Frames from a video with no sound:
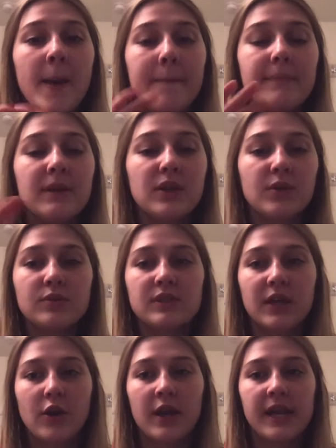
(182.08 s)

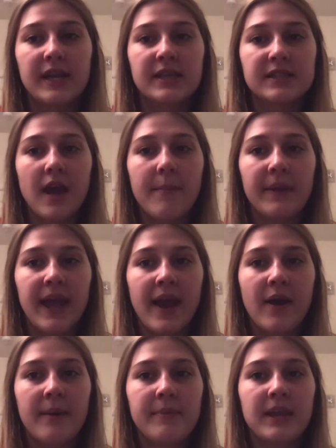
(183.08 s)
music, and it is coming
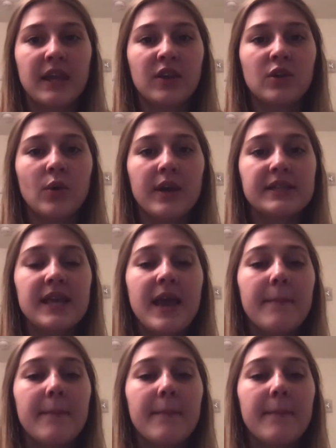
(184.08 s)
out and making noise